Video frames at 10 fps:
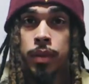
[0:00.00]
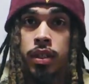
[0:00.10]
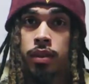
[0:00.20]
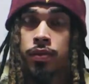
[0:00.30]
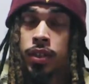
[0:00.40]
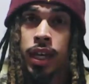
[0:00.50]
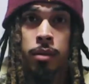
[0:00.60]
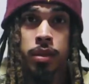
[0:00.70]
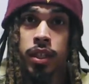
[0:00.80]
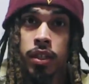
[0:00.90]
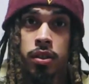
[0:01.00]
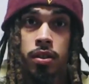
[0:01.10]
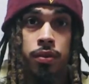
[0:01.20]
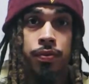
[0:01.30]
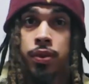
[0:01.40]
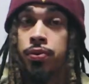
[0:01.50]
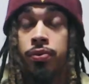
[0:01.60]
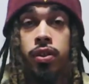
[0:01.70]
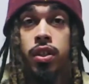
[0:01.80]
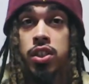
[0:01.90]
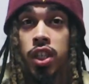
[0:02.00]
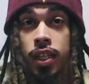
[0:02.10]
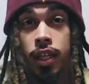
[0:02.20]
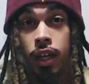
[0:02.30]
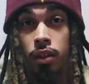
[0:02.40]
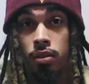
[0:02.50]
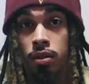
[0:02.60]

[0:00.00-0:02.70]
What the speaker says: if you're not a beginner, feel free to check it out.